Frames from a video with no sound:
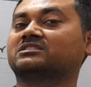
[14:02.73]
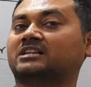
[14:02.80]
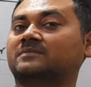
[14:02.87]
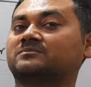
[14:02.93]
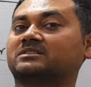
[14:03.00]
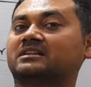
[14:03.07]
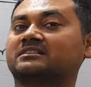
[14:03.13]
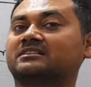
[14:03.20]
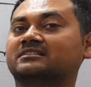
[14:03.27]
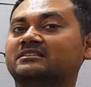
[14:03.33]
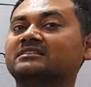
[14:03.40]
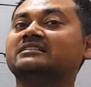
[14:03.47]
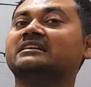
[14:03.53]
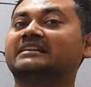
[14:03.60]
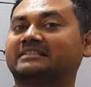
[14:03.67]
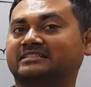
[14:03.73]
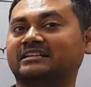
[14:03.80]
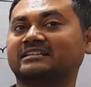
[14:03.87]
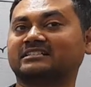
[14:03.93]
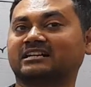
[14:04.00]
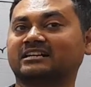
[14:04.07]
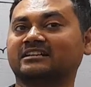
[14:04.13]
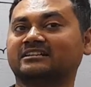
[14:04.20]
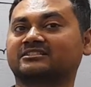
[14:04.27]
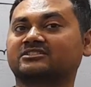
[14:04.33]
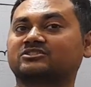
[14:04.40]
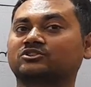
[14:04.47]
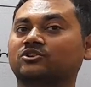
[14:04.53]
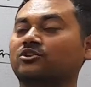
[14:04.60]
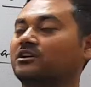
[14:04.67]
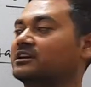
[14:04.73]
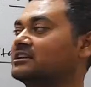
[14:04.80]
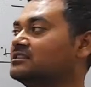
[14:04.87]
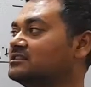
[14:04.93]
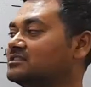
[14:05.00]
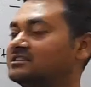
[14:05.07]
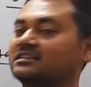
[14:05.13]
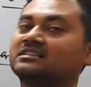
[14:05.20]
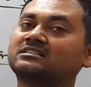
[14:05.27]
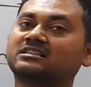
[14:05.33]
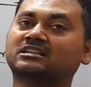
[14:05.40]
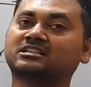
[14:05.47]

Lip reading: comes under the central list. So in this